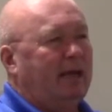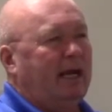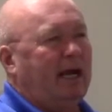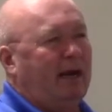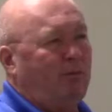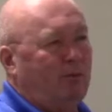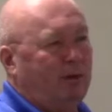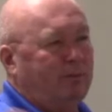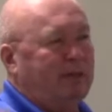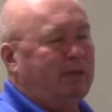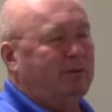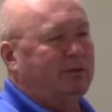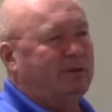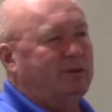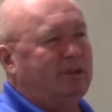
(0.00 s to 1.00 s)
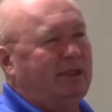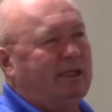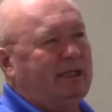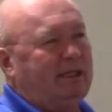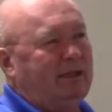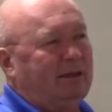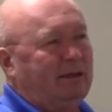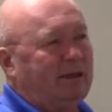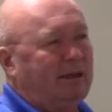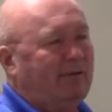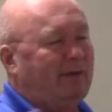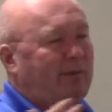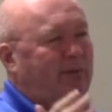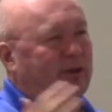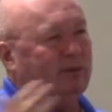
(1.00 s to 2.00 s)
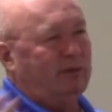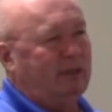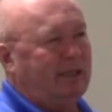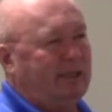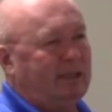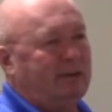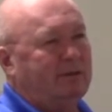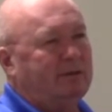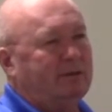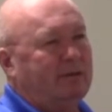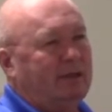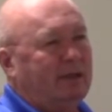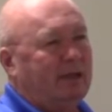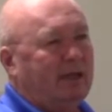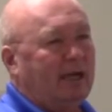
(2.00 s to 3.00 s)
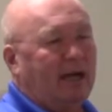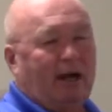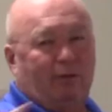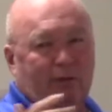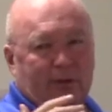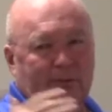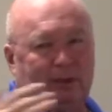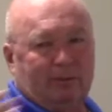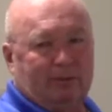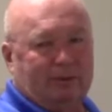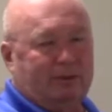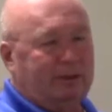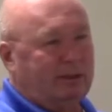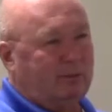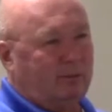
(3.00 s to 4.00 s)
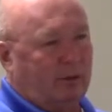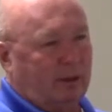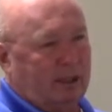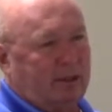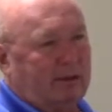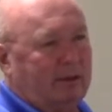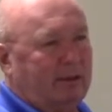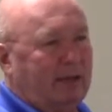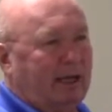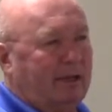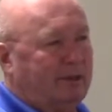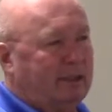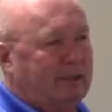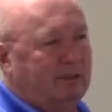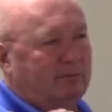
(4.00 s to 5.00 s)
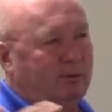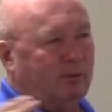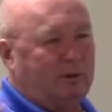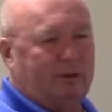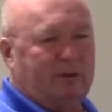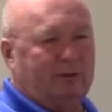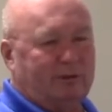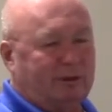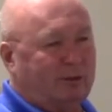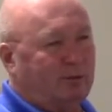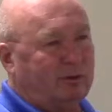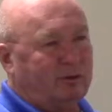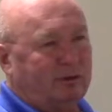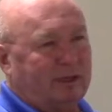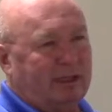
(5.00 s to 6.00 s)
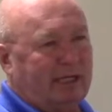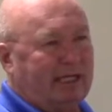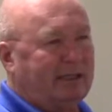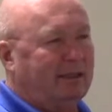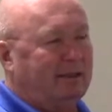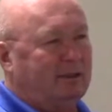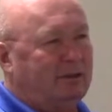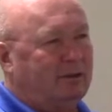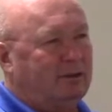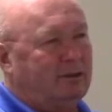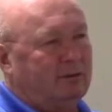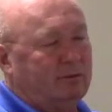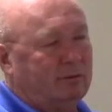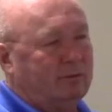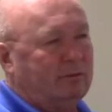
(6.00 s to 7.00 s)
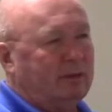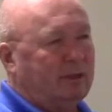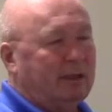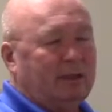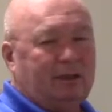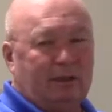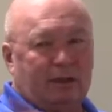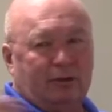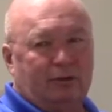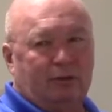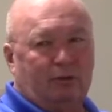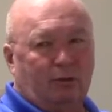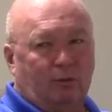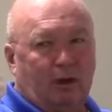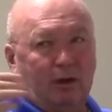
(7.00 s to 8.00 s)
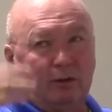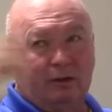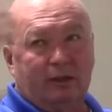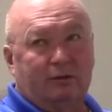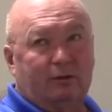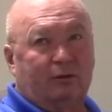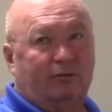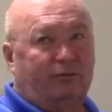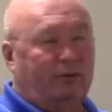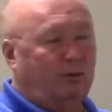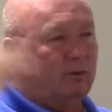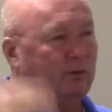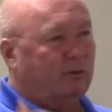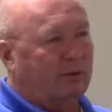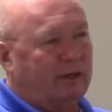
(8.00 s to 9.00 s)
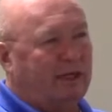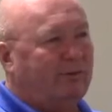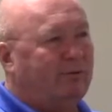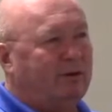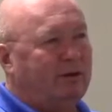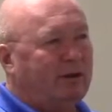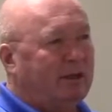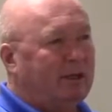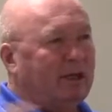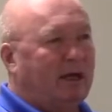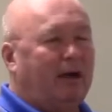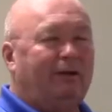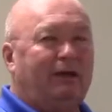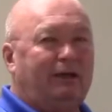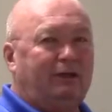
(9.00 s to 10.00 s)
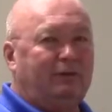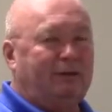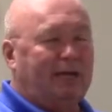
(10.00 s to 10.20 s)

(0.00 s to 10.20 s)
I want to be able to see, if I'm doing this, I want to be able to see what, I think it's important you see what you're connecting it to. You go through a wall, you go through a floor, whatever, and you